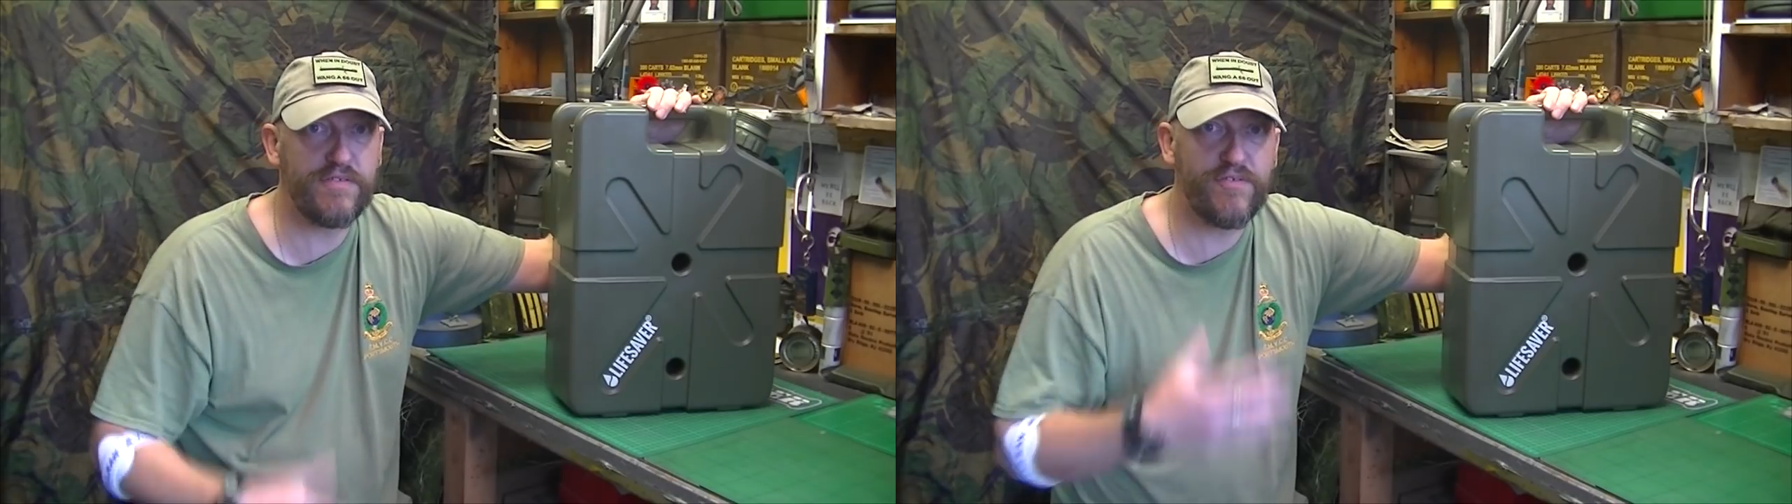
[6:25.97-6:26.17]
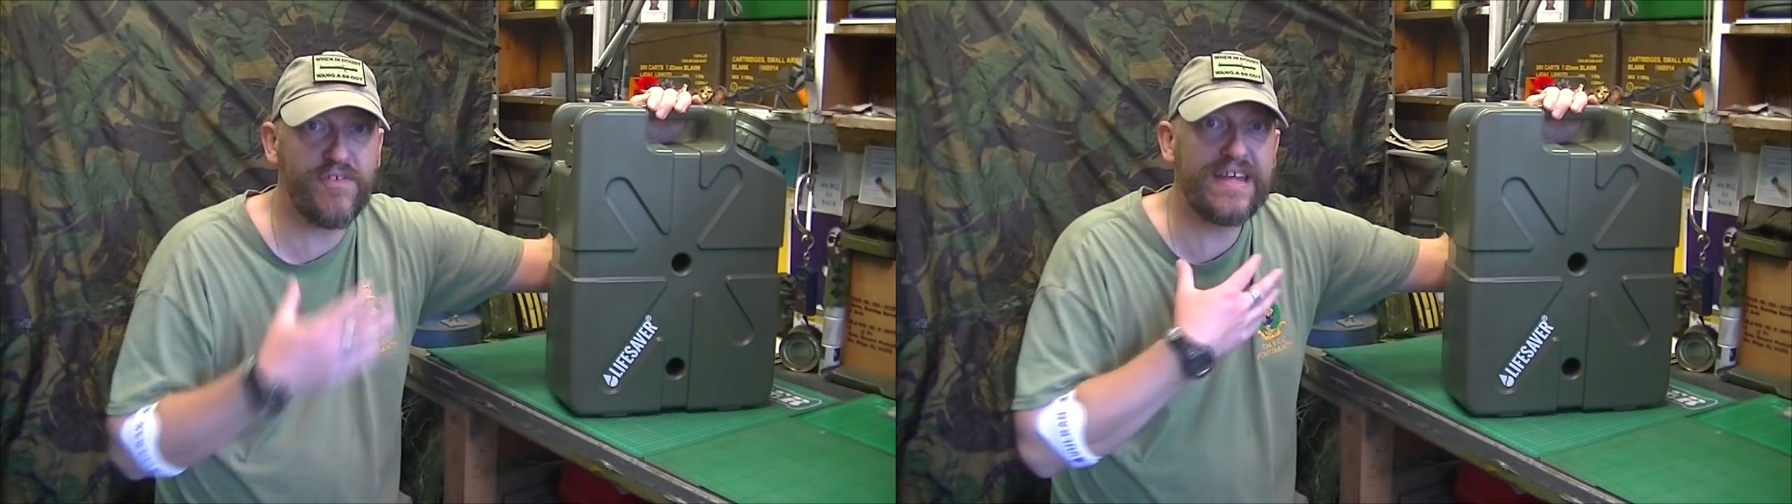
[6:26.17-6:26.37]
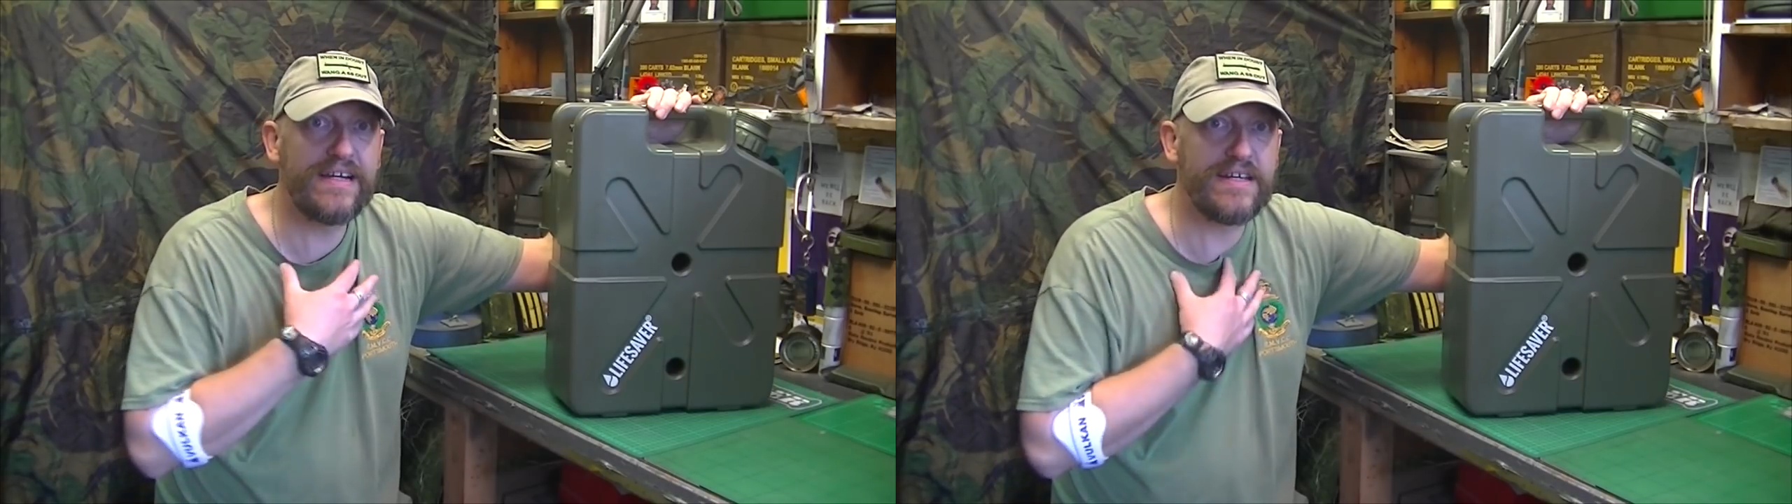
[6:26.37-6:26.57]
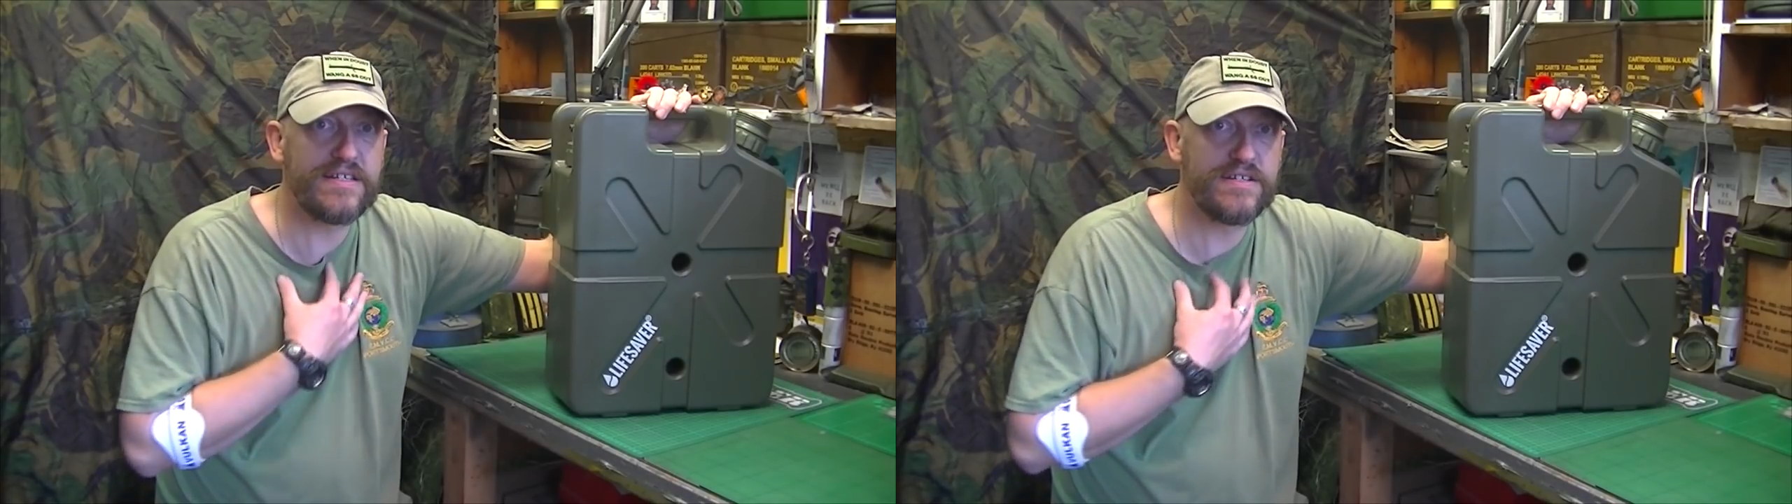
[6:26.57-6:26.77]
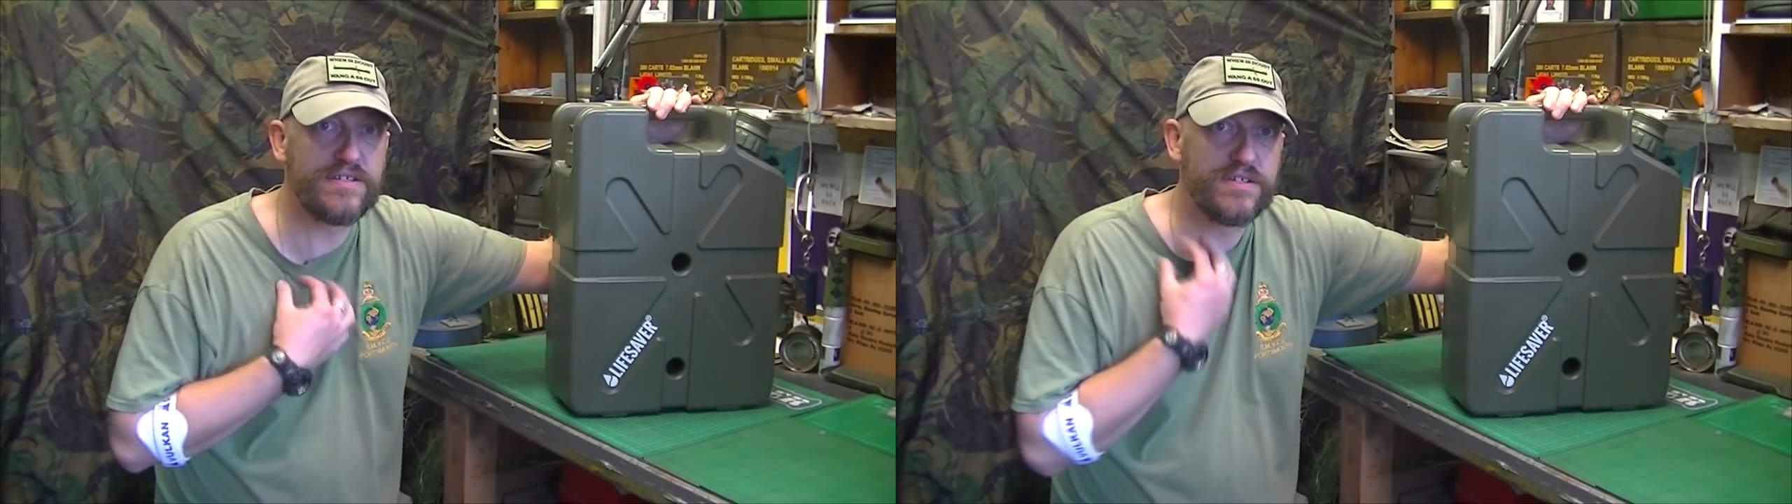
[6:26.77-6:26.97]
3
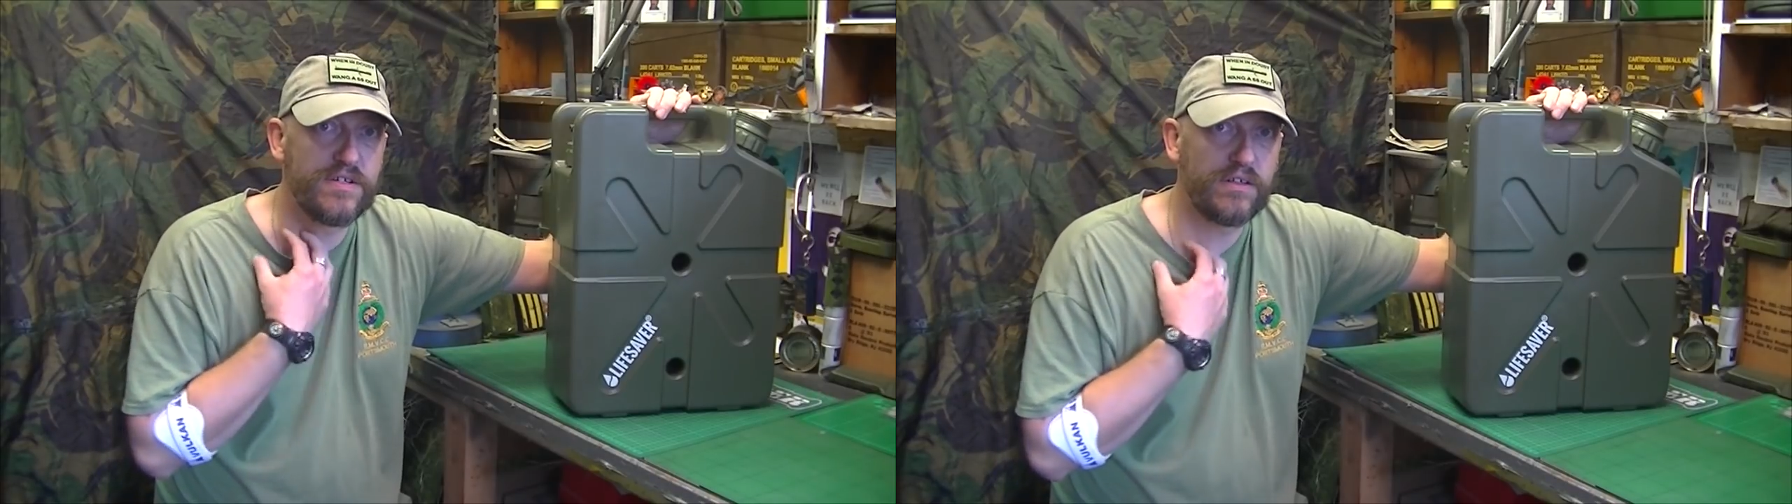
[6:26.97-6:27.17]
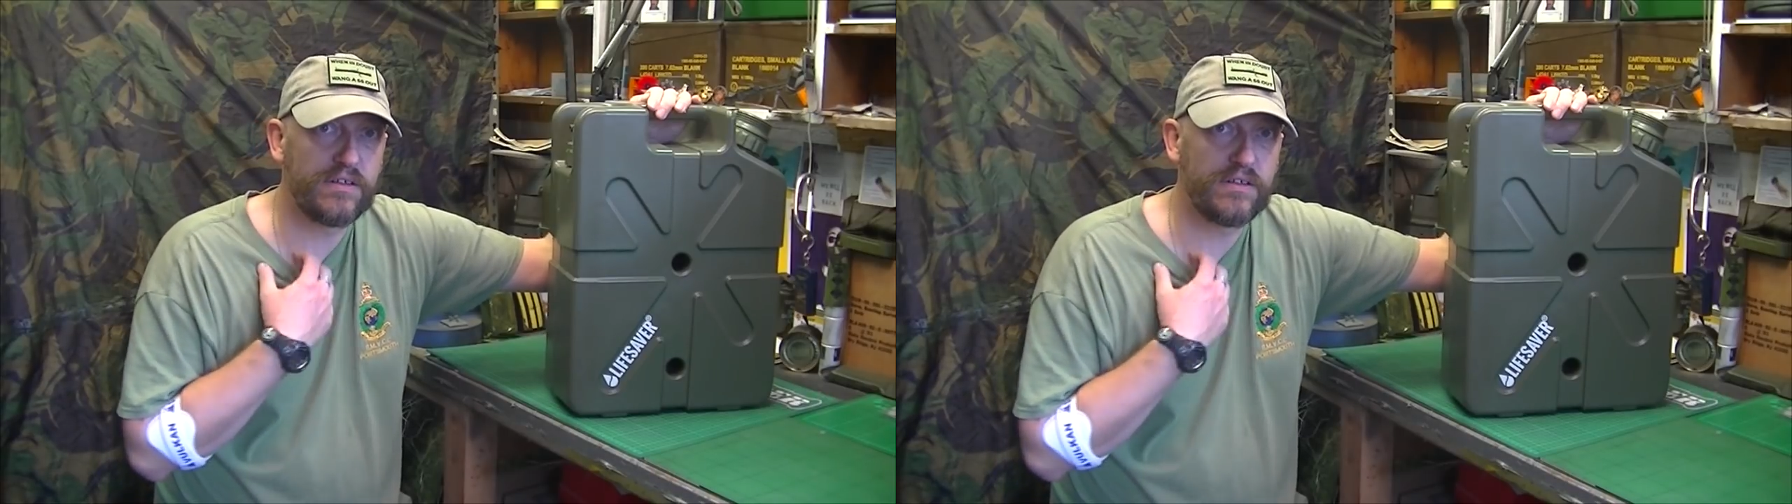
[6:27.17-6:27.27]
litres